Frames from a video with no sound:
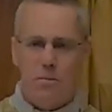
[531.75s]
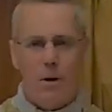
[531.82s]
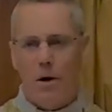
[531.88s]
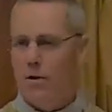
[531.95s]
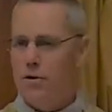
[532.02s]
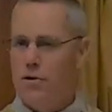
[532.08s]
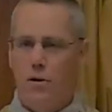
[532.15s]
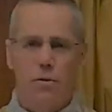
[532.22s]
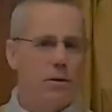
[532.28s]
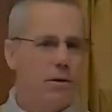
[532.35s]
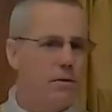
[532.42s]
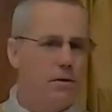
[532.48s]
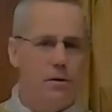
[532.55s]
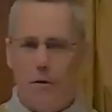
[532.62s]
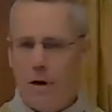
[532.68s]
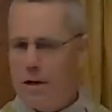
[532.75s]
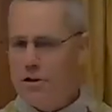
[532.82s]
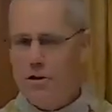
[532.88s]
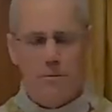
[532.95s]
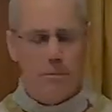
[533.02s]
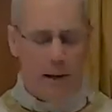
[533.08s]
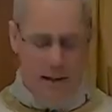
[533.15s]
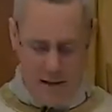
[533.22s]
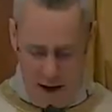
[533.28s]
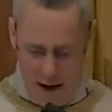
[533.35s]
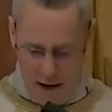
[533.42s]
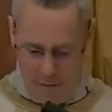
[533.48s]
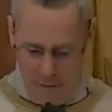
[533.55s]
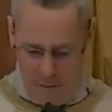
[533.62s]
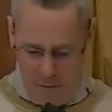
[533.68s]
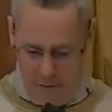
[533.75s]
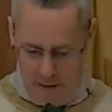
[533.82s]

but also with the direction of my life.